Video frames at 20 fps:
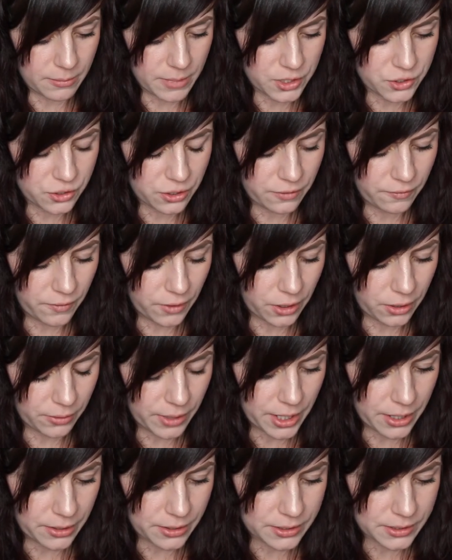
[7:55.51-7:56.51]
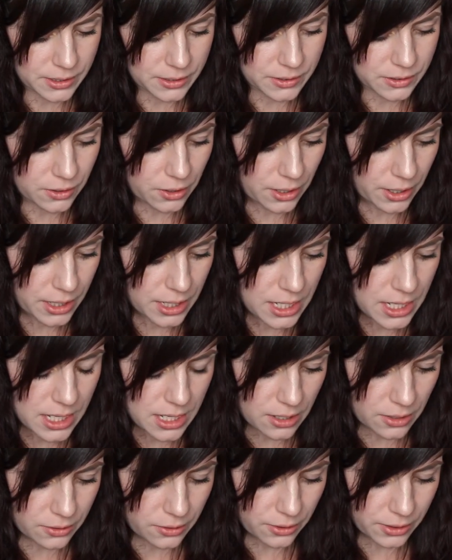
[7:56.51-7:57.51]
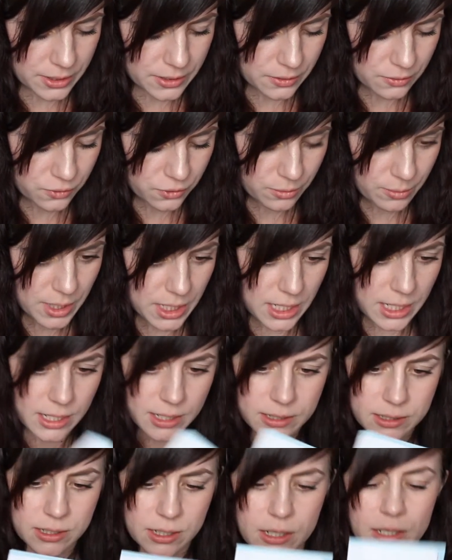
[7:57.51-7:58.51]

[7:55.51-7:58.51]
Make sure to follow Harrison Scott Key on all his social medias.